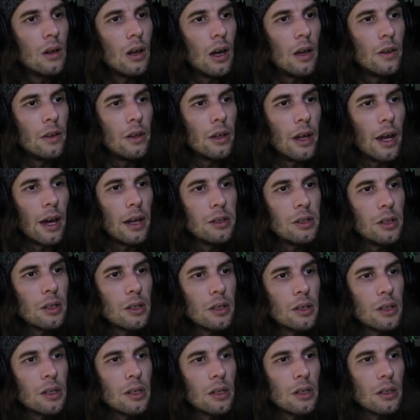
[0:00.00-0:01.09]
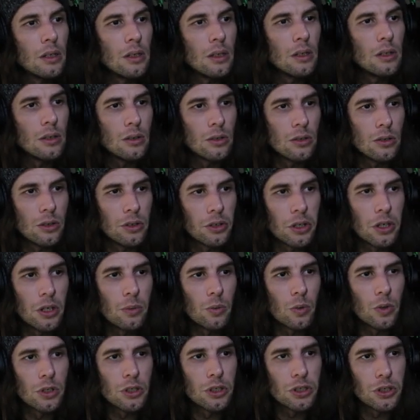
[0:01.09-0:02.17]
And then as you can see, your
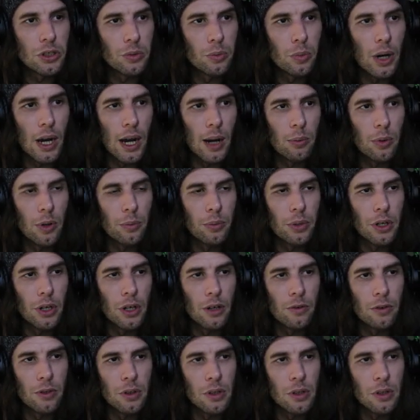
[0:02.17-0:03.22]
keyboard should pop up here if you